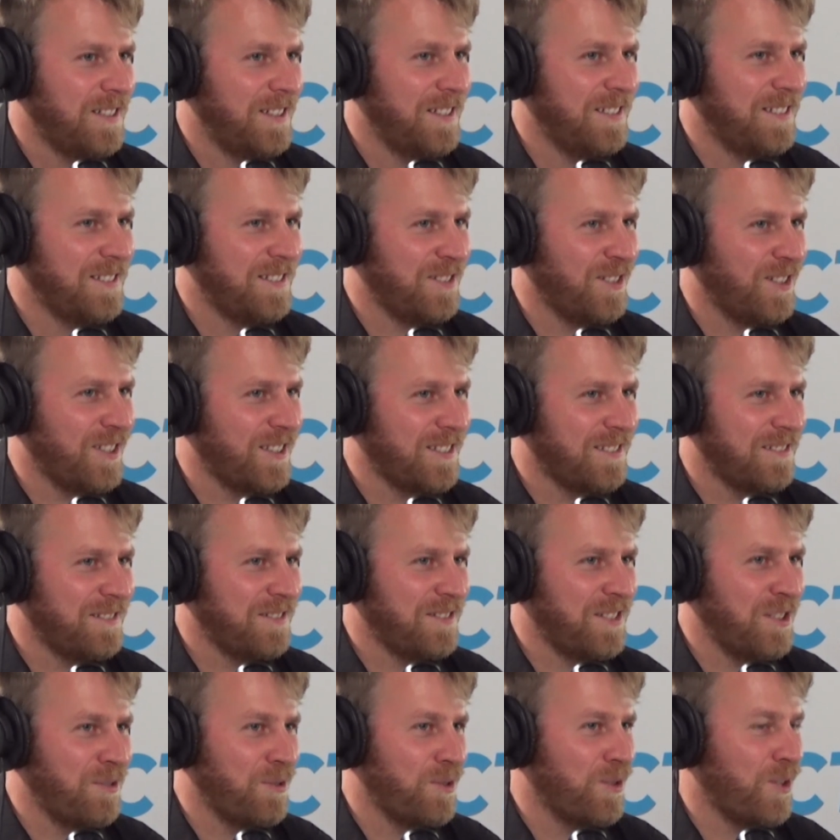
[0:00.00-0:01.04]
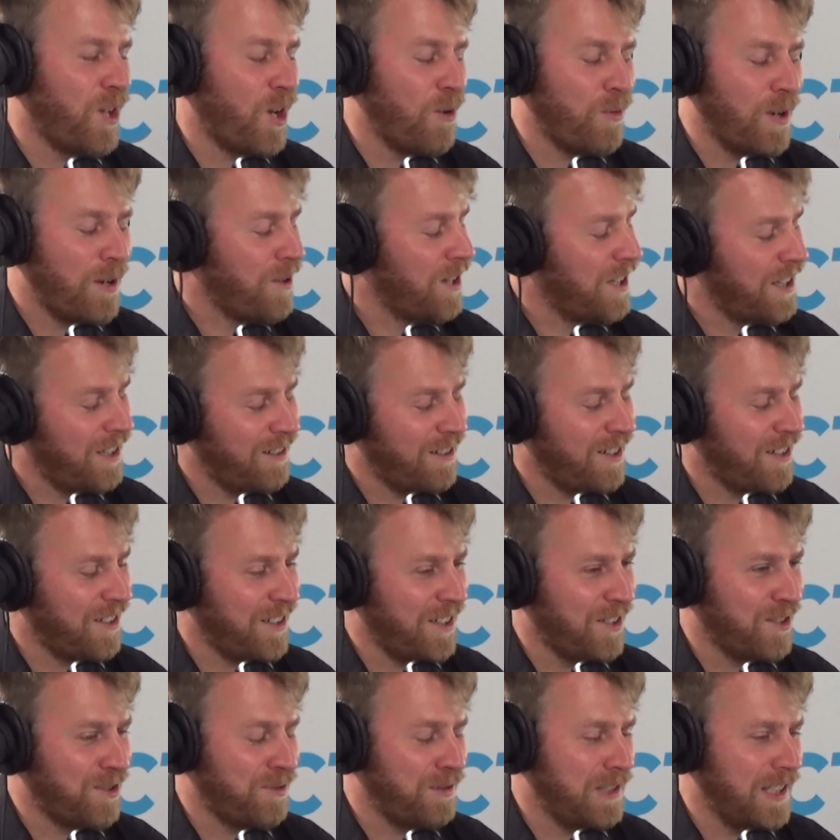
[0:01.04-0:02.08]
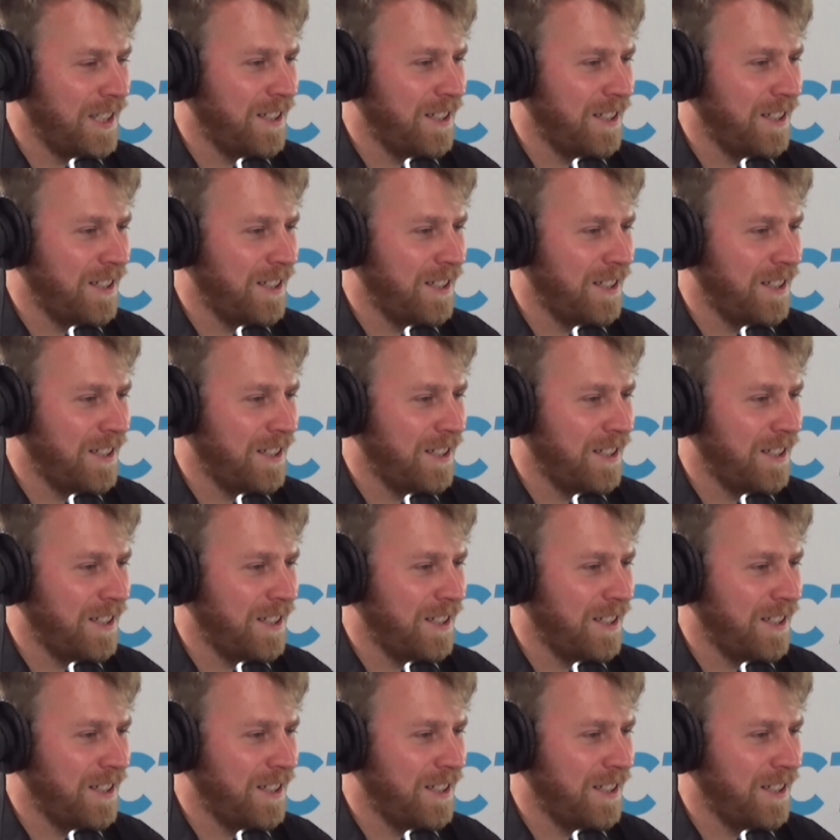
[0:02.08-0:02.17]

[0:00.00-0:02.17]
Like there was no way we're going to get her out of the house without it.